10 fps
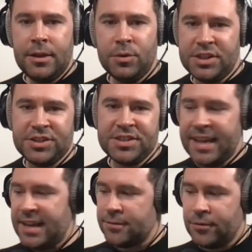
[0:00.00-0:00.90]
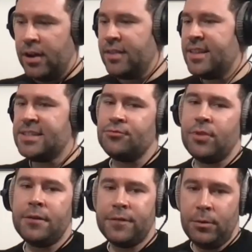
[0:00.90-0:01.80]
was it just a case of like, this is
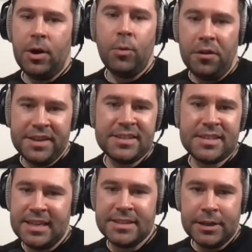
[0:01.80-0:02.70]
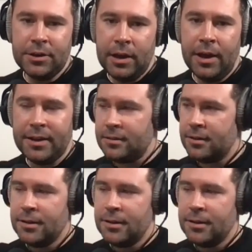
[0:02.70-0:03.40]
roughly what I want this scene to look like,